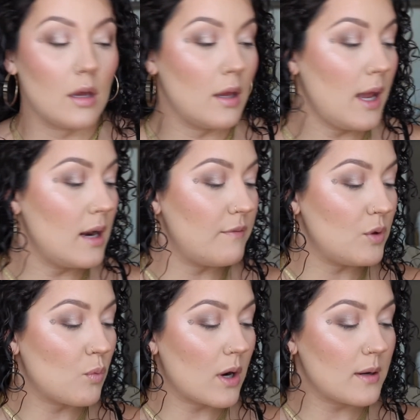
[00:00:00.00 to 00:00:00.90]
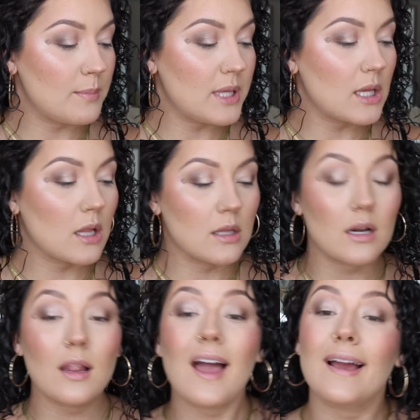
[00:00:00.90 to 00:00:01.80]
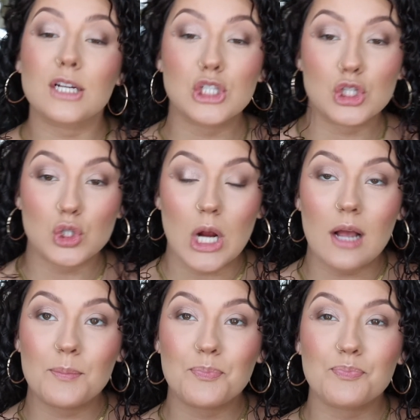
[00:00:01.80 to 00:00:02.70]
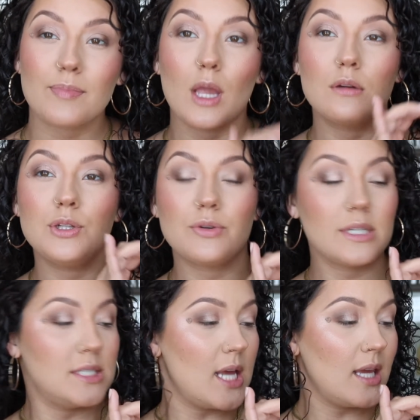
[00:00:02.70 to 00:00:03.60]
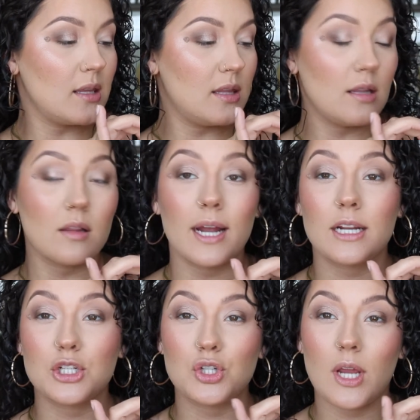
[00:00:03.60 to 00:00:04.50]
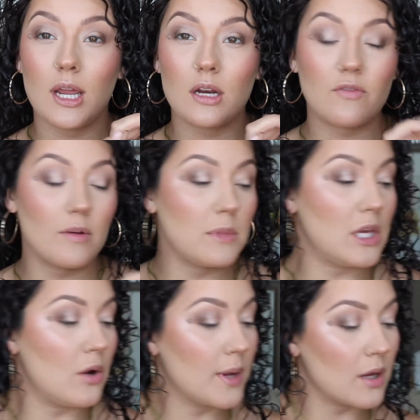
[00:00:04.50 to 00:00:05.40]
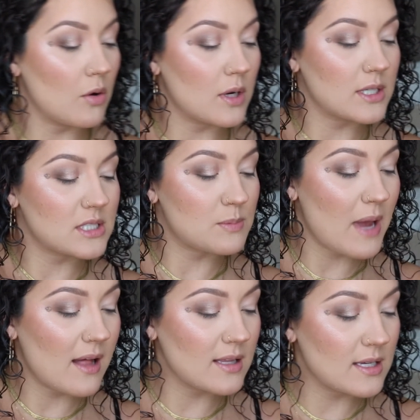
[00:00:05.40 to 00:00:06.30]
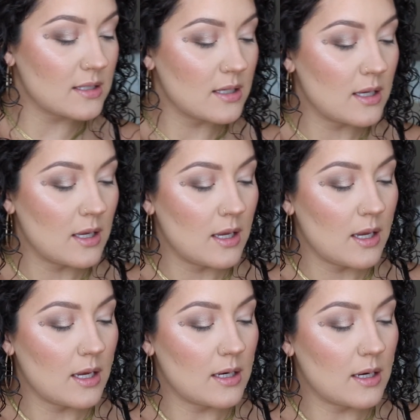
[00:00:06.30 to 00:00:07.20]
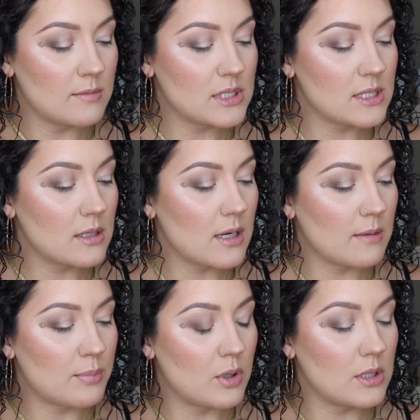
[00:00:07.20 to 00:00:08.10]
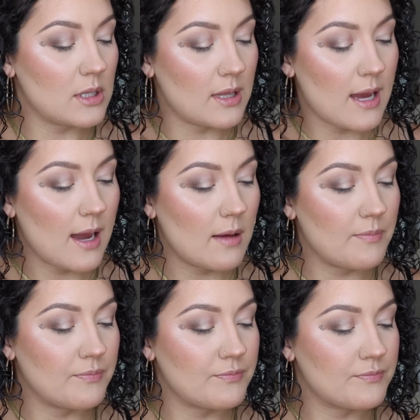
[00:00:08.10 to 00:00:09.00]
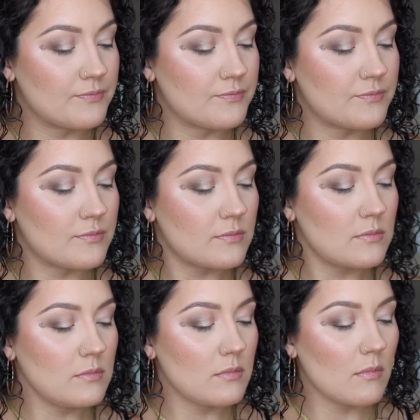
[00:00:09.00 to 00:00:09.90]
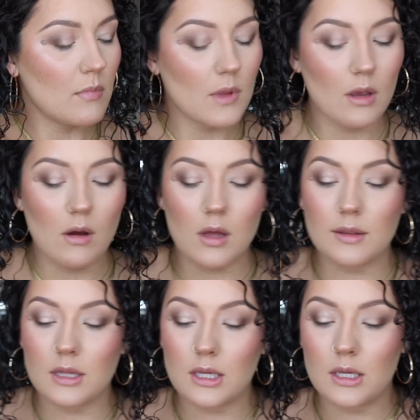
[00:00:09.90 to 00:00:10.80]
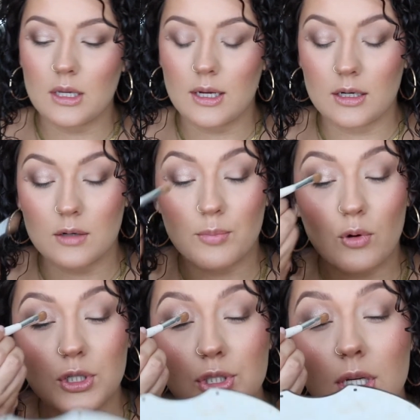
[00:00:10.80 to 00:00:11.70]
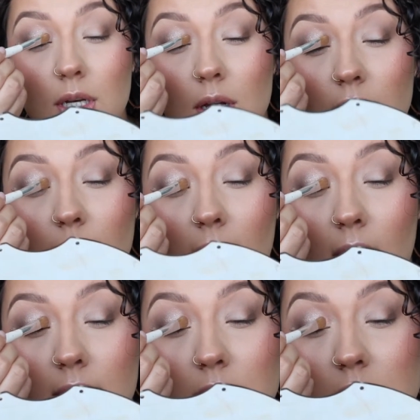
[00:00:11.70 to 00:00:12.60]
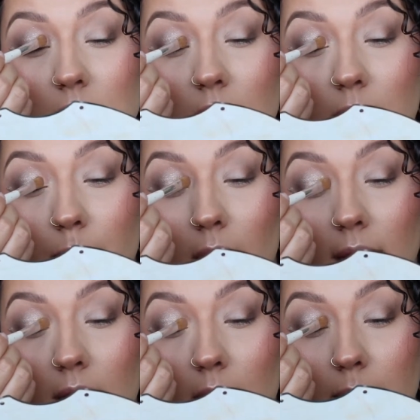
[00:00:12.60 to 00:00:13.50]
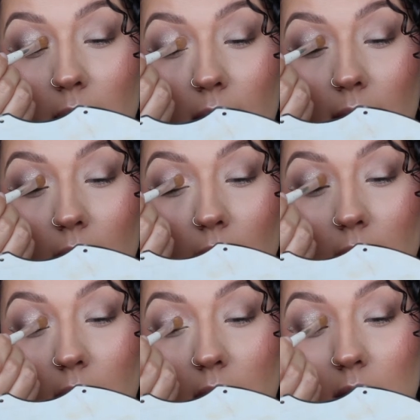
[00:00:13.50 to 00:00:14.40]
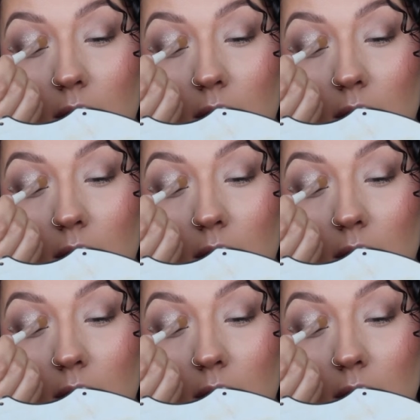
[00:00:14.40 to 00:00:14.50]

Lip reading: And if you want to be a little extra, you can take the lightest shade from the Going Coconuts palette. And I'm just going to put that on the inner portion of my eye, just kind of brighten up that area.